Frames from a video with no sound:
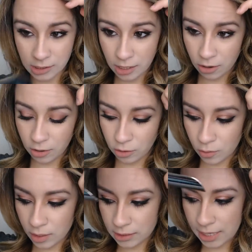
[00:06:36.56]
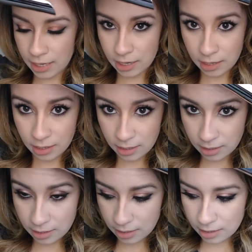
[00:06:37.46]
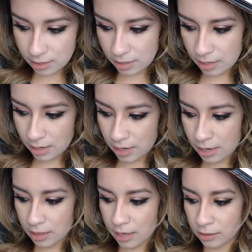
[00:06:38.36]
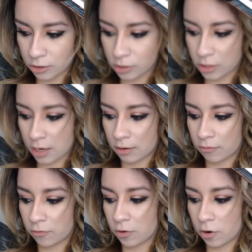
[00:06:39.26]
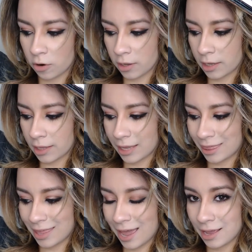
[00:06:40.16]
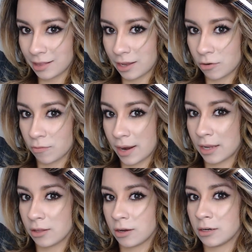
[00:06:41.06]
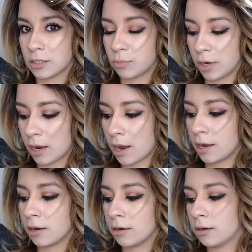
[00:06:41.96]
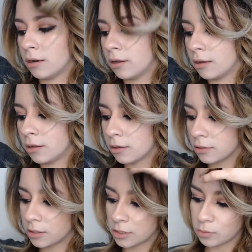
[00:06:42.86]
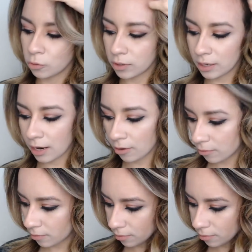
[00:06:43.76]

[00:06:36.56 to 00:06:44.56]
here, you can take it and then just kind of curl it like that, like a regular spring iron to smooth it out